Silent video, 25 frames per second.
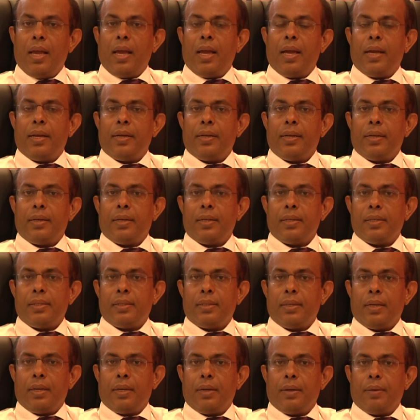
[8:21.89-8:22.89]
and it
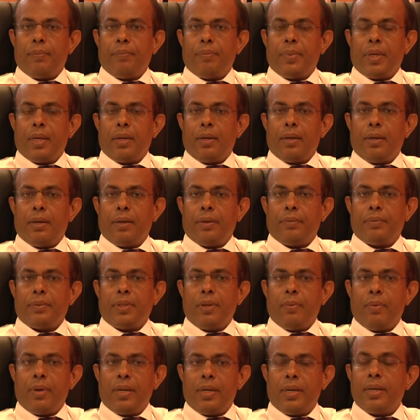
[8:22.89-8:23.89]
is
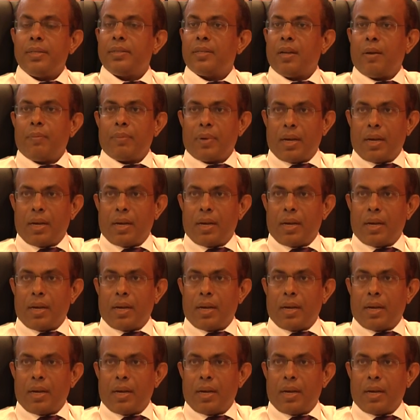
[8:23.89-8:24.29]
given in some